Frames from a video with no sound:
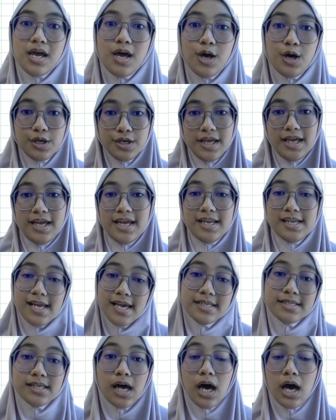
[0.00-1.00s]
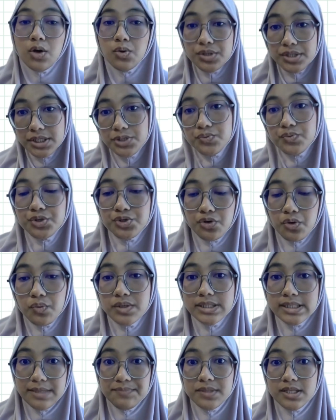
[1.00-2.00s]
Okay, that's how this withdrawal
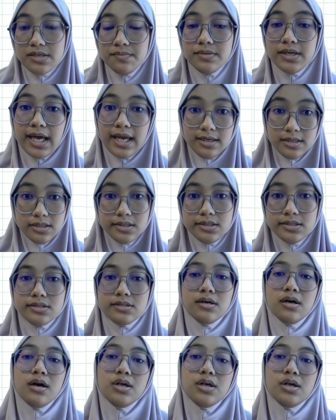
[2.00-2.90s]
symptom can occur.